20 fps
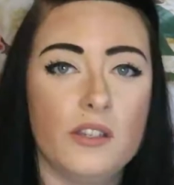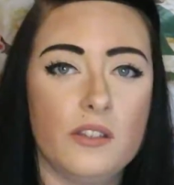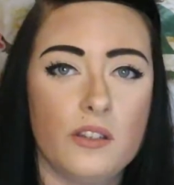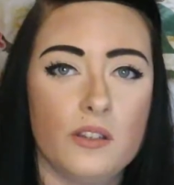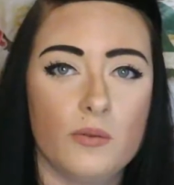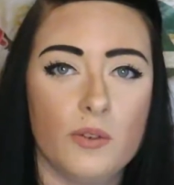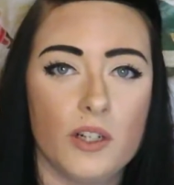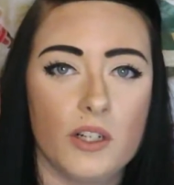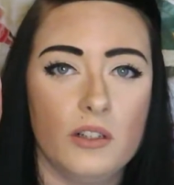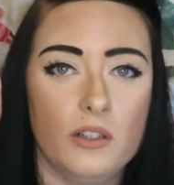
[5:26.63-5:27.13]
This
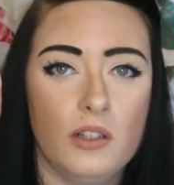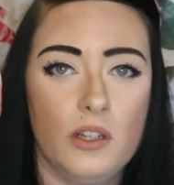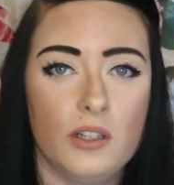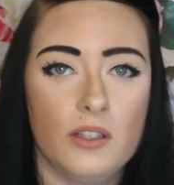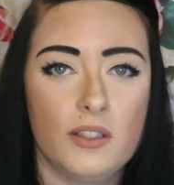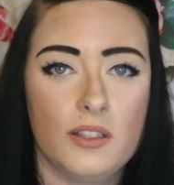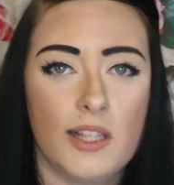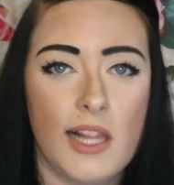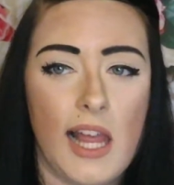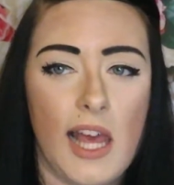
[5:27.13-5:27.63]
is what it
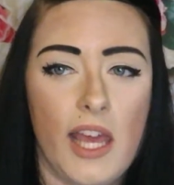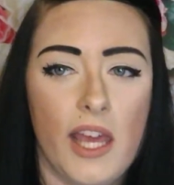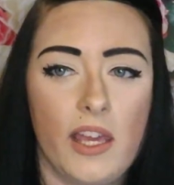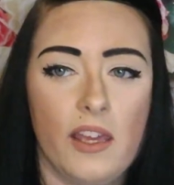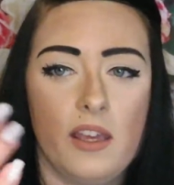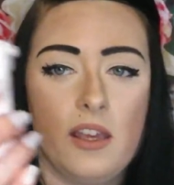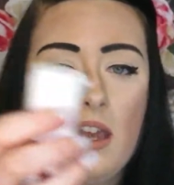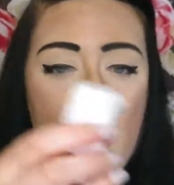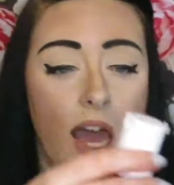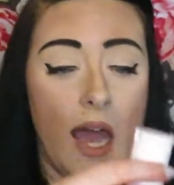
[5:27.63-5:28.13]
looks
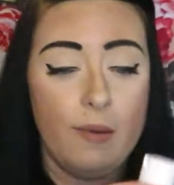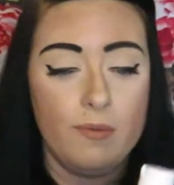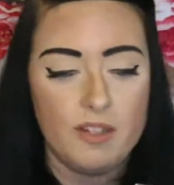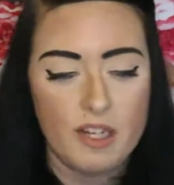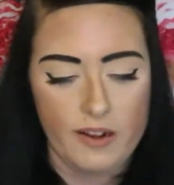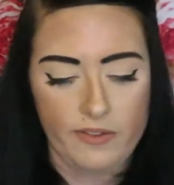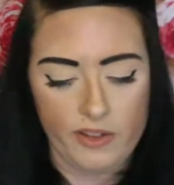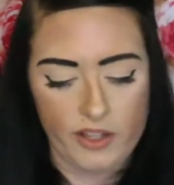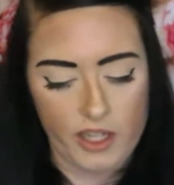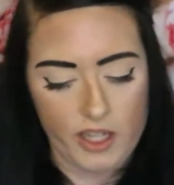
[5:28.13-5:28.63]
like. I'm
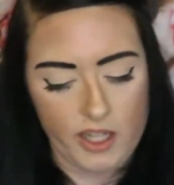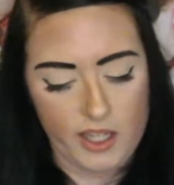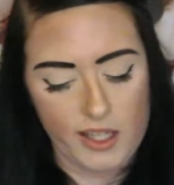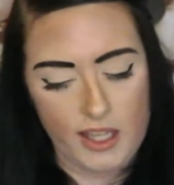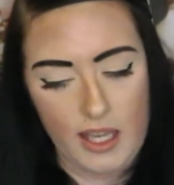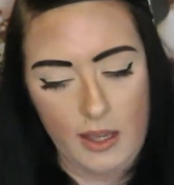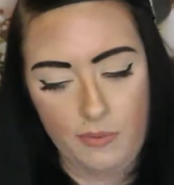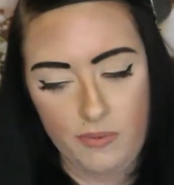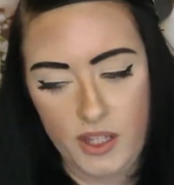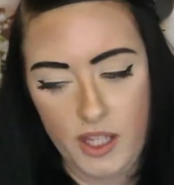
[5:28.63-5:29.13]
definitely gonna
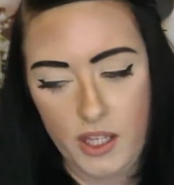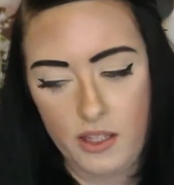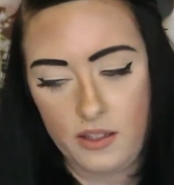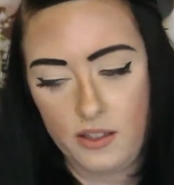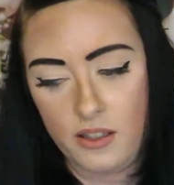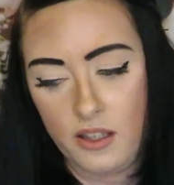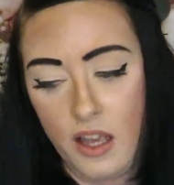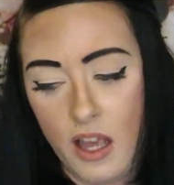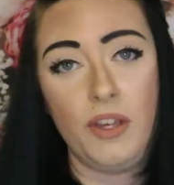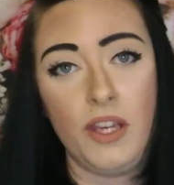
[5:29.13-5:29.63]
keep
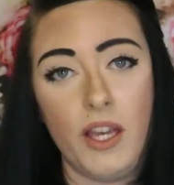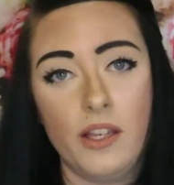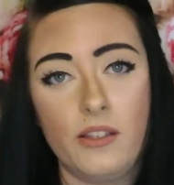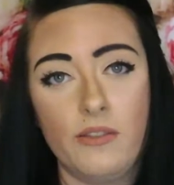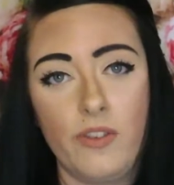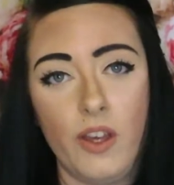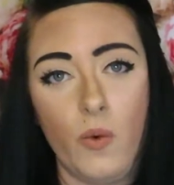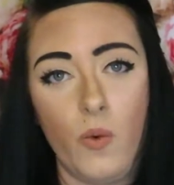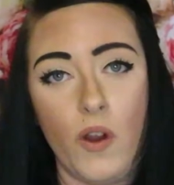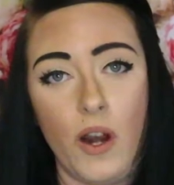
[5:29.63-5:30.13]
this because
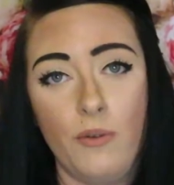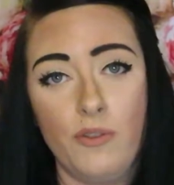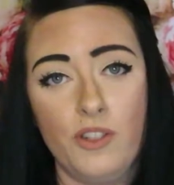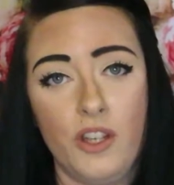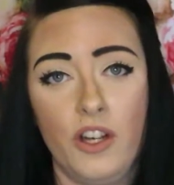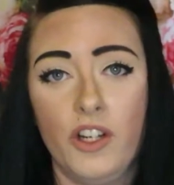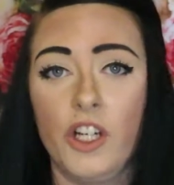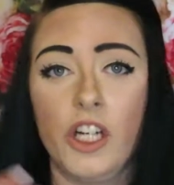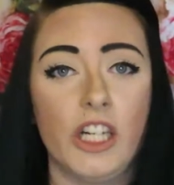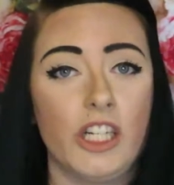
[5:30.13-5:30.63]
of like when I was
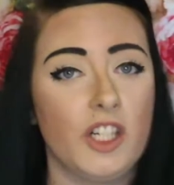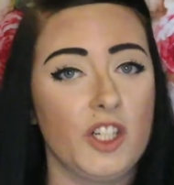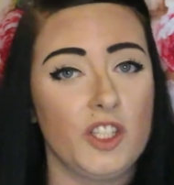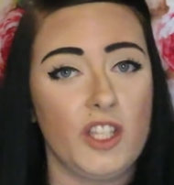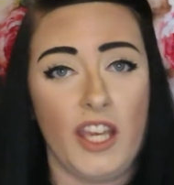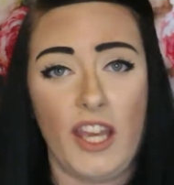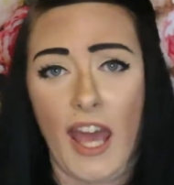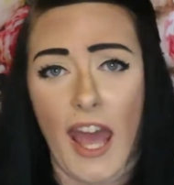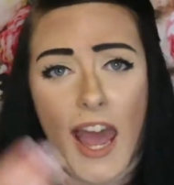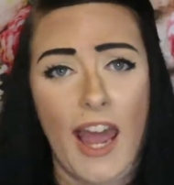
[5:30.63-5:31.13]
younger and
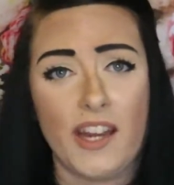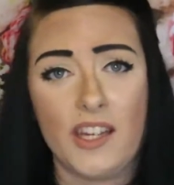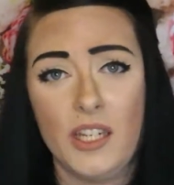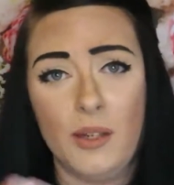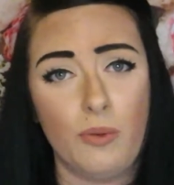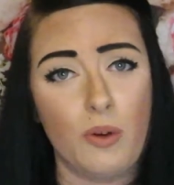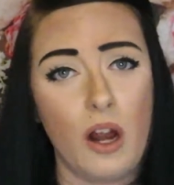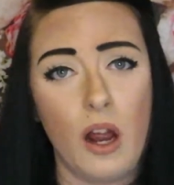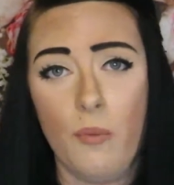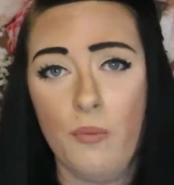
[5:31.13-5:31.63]
just like
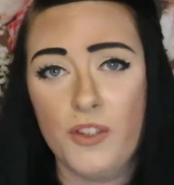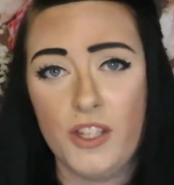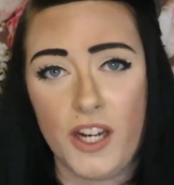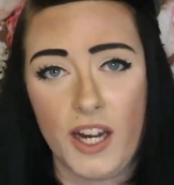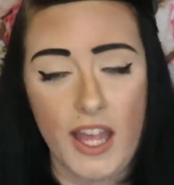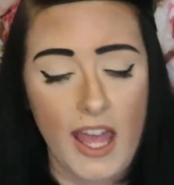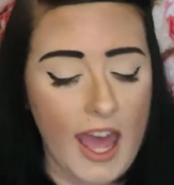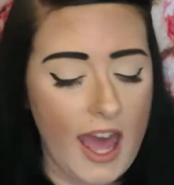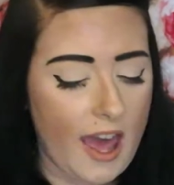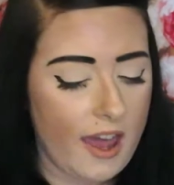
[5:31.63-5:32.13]
acne problems that
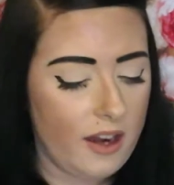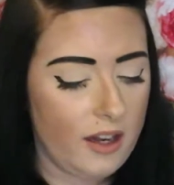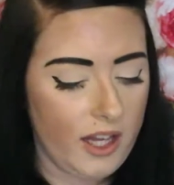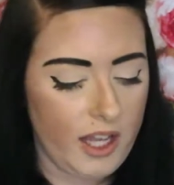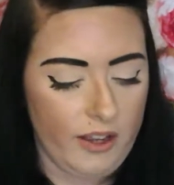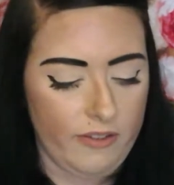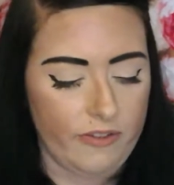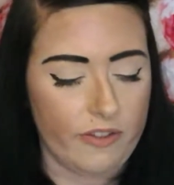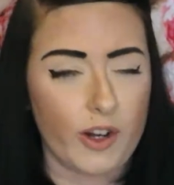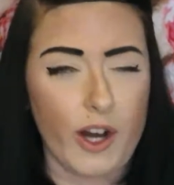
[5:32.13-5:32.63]
I had
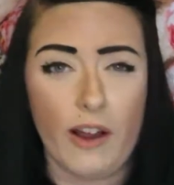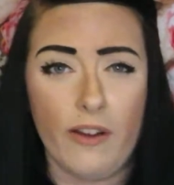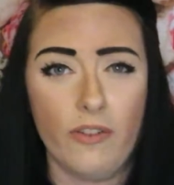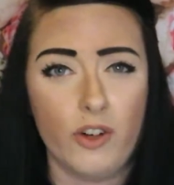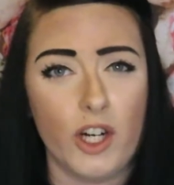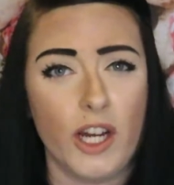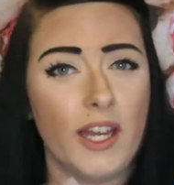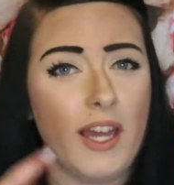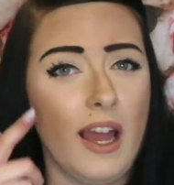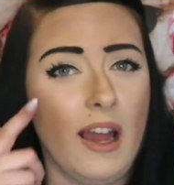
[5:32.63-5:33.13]
like
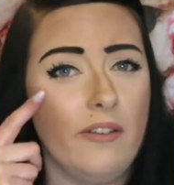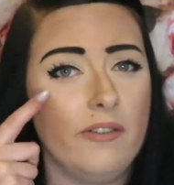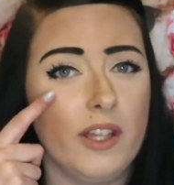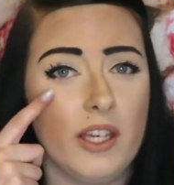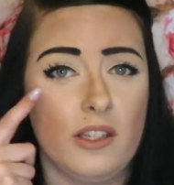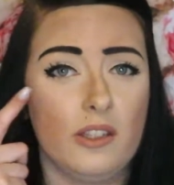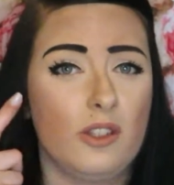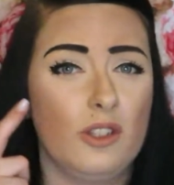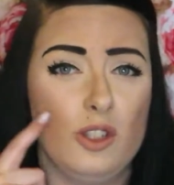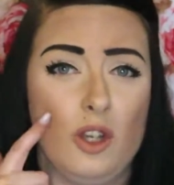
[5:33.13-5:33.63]
forever. I have
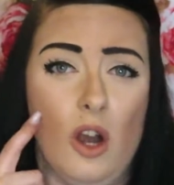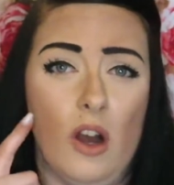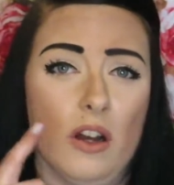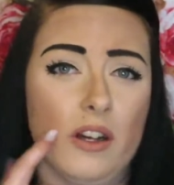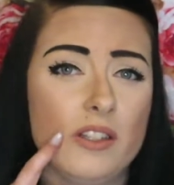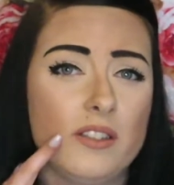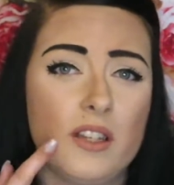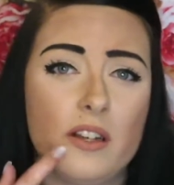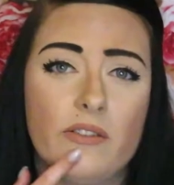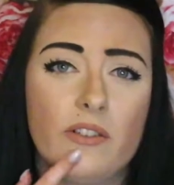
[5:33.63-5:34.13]
like
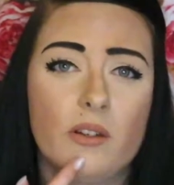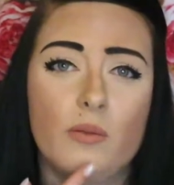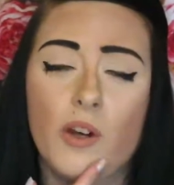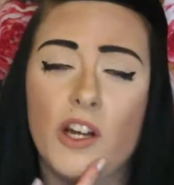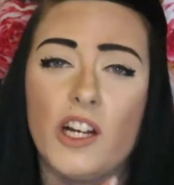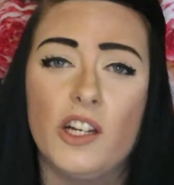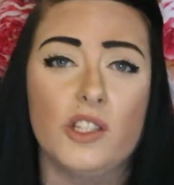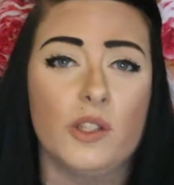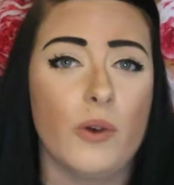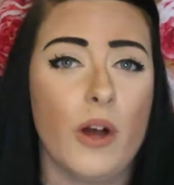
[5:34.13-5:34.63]
scars
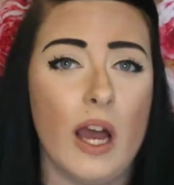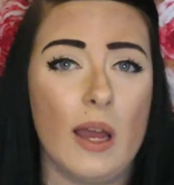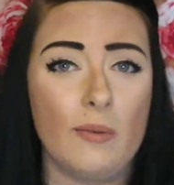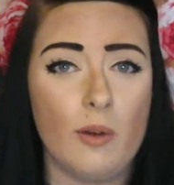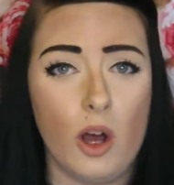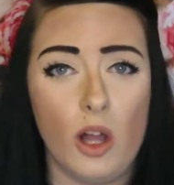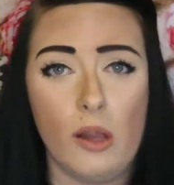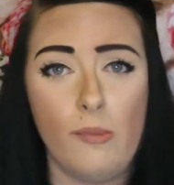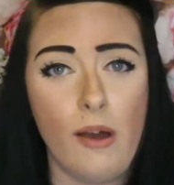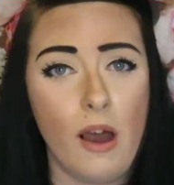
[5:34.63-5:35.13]
everywhere, so I'm
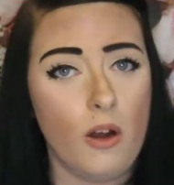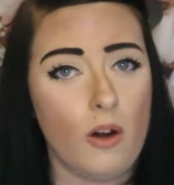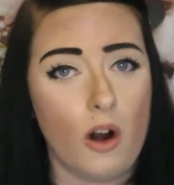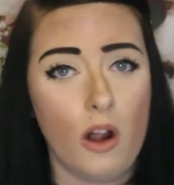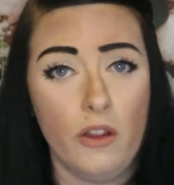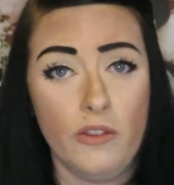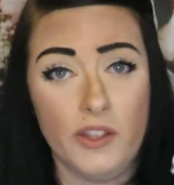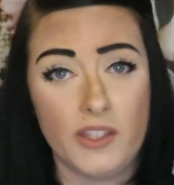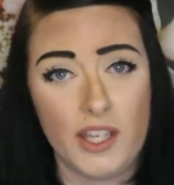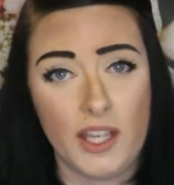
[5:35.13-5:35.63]
all about
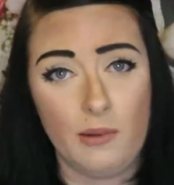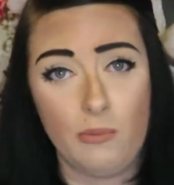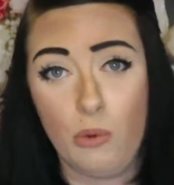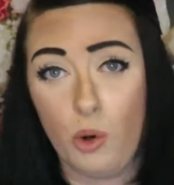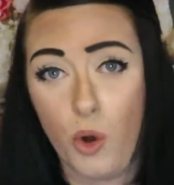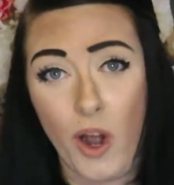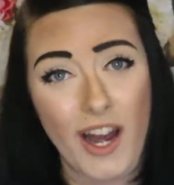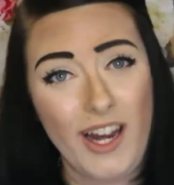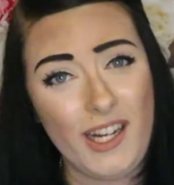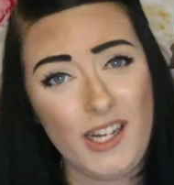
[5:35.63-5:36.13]
all this like
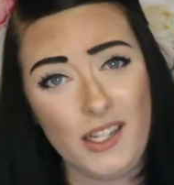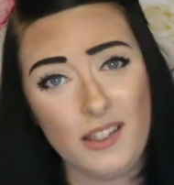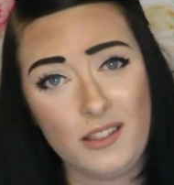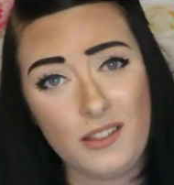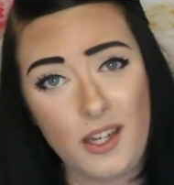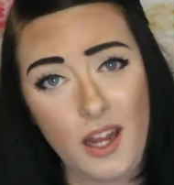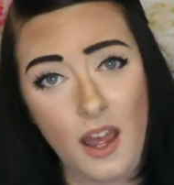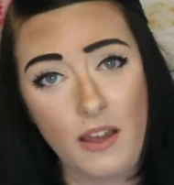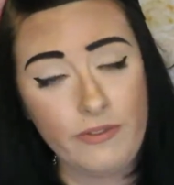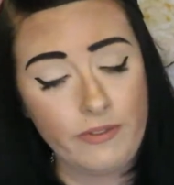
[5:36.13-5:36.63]
brightening
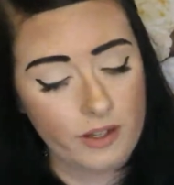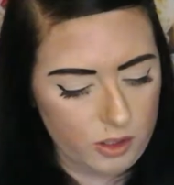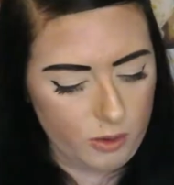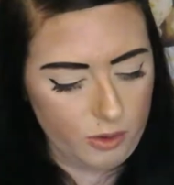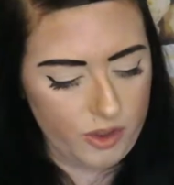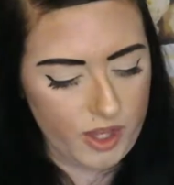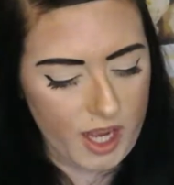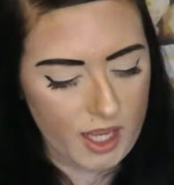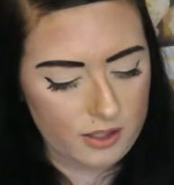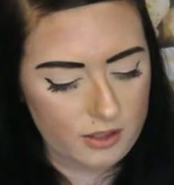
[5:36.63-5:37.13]
stuff. So
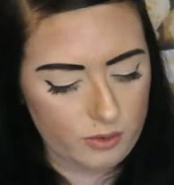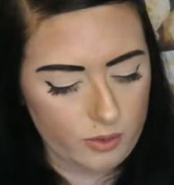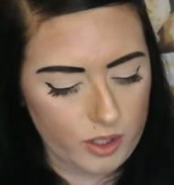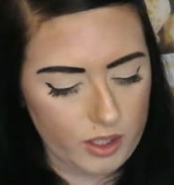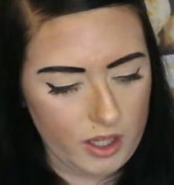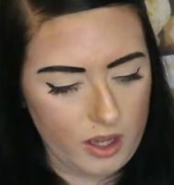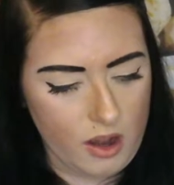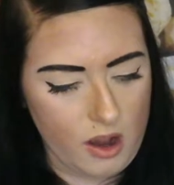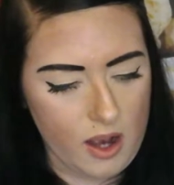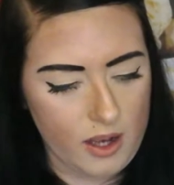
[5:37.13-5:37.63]
that's
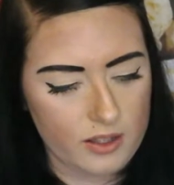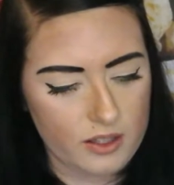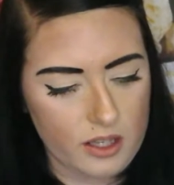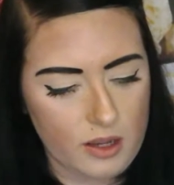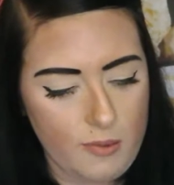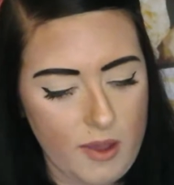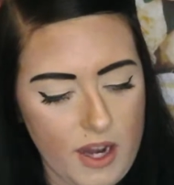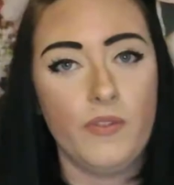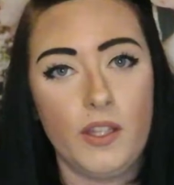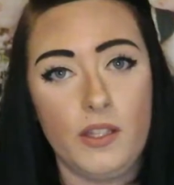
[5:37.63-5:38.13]
really
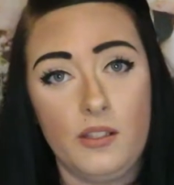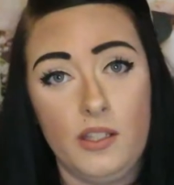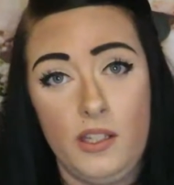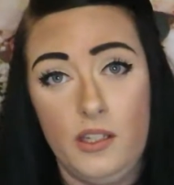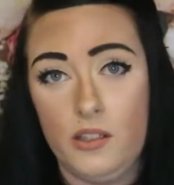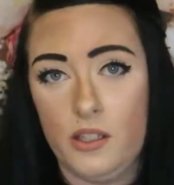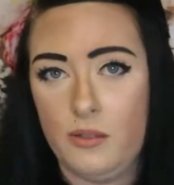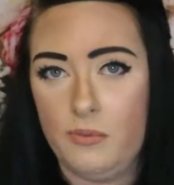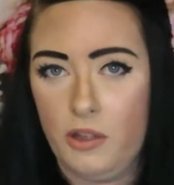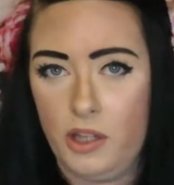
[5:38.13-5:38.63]
awesome. Let's see,
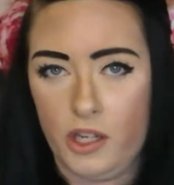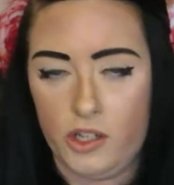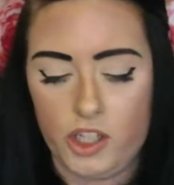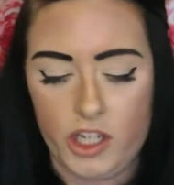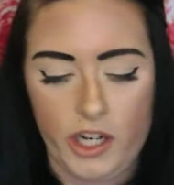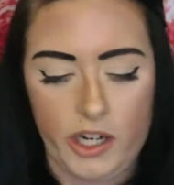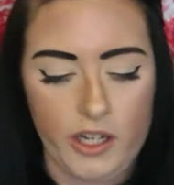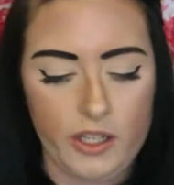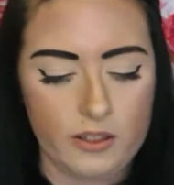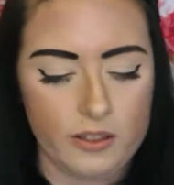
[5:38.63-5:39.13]
does it smell like
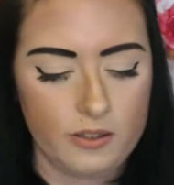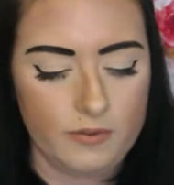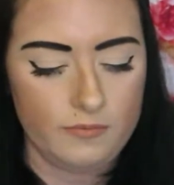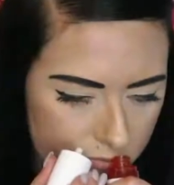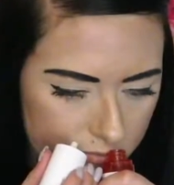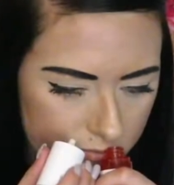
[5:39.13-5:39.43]
cherries?